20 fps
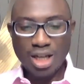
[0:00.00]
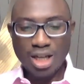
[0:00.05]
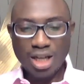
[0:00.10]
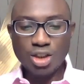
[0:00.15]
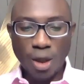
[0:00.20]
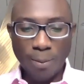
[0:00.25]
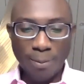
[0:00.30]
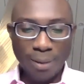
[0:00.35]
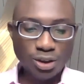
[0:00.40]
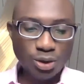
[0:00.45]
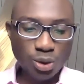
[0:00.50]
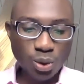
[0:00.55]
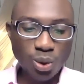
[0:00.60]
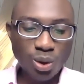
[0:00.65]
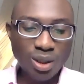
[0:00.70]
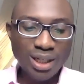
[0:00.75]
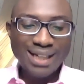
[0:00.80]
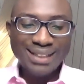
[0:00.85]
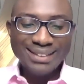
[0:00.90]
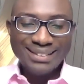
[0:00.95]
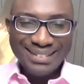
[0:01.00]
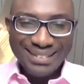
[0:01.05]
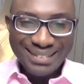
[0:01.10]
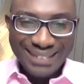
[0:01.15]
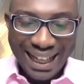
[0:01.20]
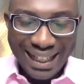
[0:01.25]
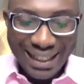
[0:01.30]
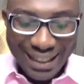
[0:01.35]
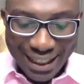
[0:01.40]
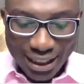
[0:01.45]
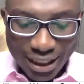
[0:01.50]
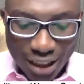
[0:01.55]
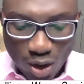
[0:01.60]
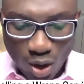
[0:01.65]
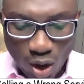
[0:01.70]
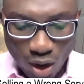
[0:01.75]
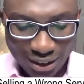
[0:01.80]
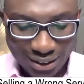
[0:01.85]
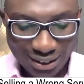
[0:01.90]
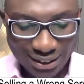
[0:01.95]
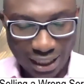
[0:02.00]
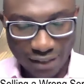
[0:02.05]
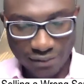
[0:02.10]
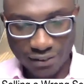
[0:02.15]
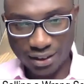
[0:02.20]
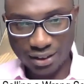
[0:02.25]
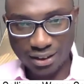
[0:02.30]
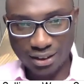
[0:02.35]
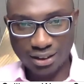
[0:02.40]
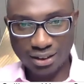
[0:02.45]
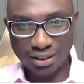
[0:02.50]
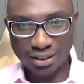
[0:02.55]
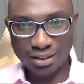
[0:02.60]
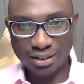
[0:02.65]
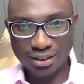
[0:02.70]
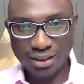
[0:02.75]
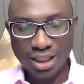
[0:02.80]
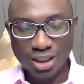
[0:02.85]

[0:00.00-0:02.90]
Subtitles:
Number 2, selling the wrong service.